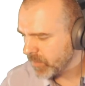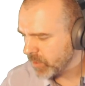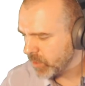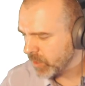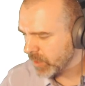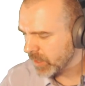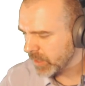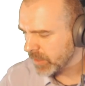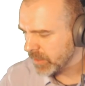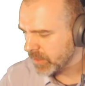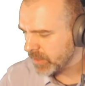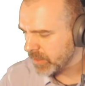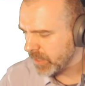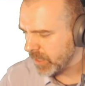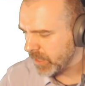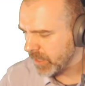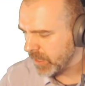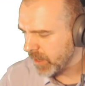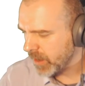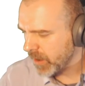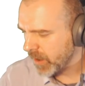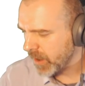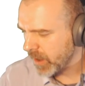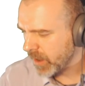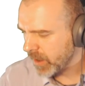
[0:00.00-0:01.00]
You can
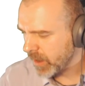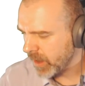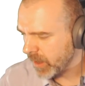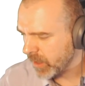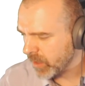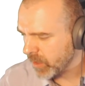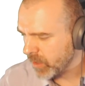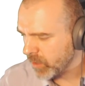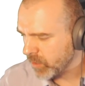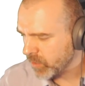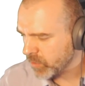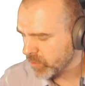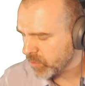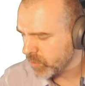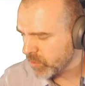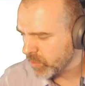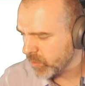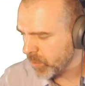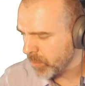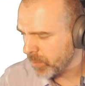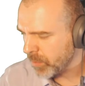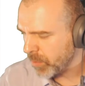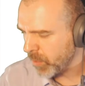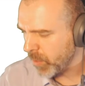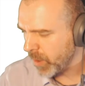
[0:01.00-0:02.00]
see here it goes
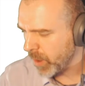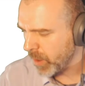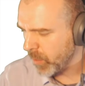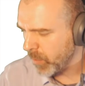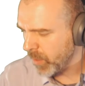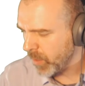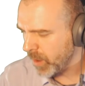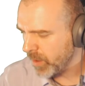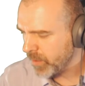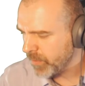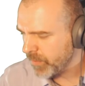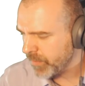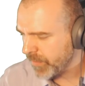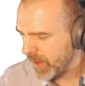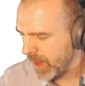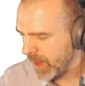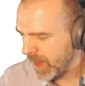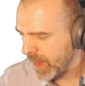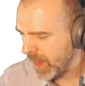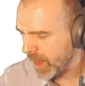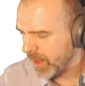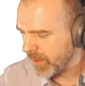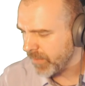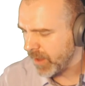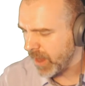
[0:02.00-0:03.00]
through the point 1,
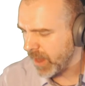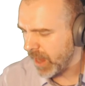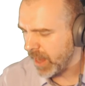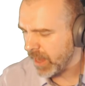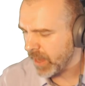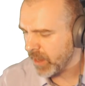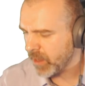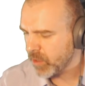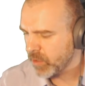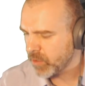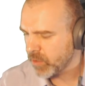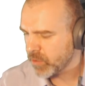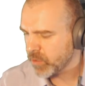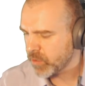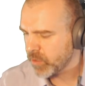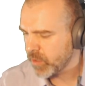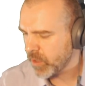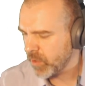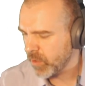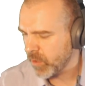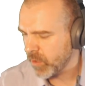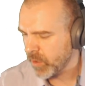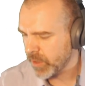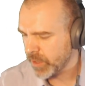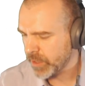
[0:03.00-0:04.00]
5, and it goes through
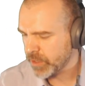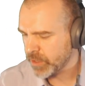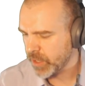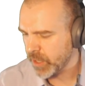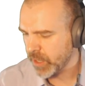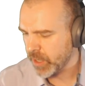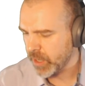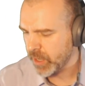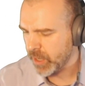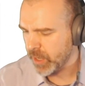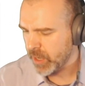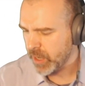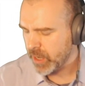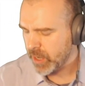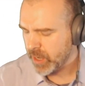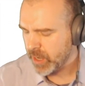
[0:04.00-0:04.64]
the origin.